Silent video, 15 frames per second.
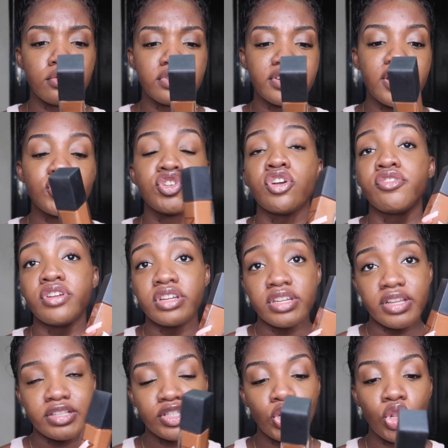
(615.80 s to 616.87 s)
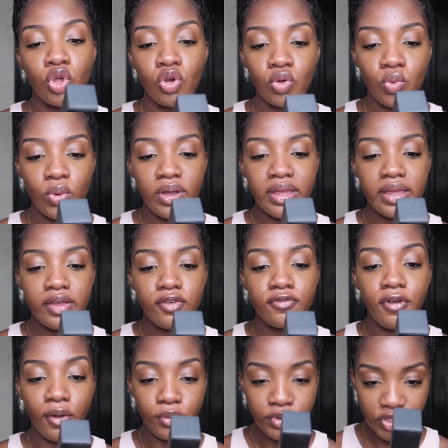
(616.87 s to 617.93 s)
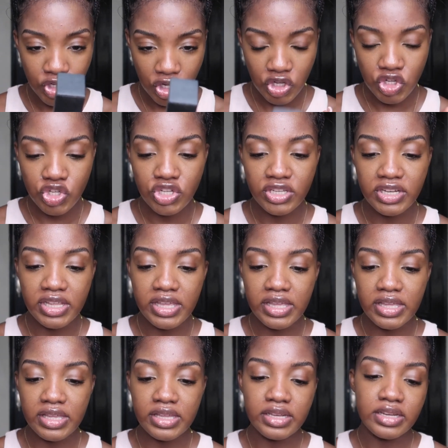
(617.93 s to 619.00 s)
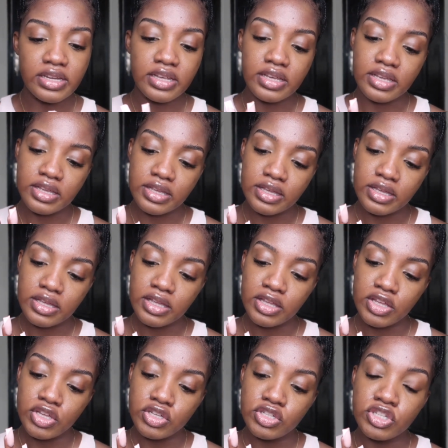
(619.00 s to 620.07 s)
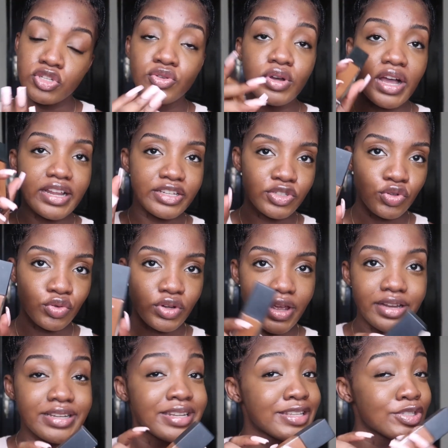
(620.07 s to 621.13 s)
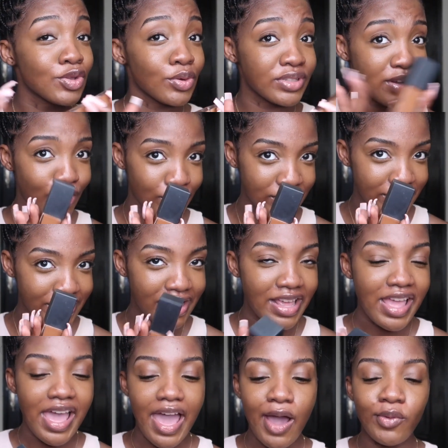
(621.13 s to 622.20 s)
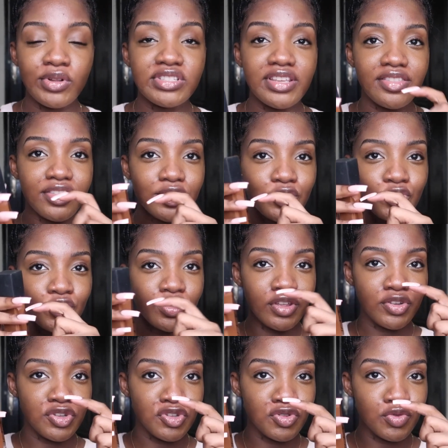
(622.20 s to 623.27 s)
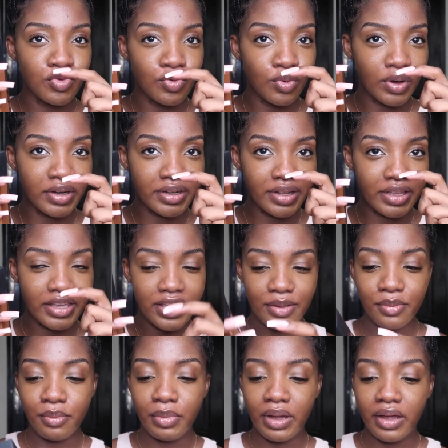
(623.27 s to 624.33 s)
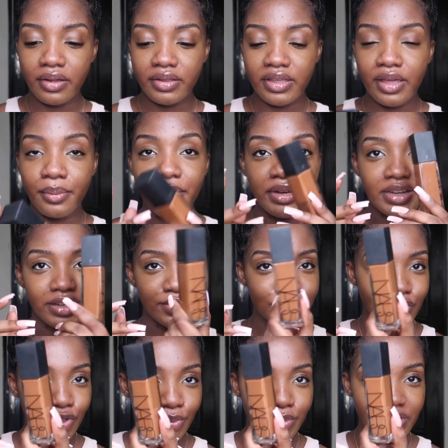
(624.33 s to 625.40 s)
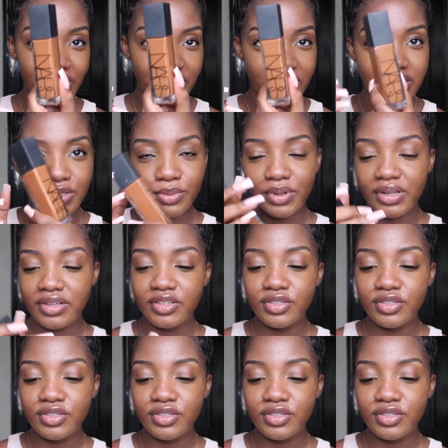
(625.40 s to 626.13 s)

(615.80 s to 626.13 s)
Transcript: Natural Radiant Longwear foundation in New Caledonia. This is not what I wanted. I wanted, you know, the new one that came back. Yeah, my dad got this one.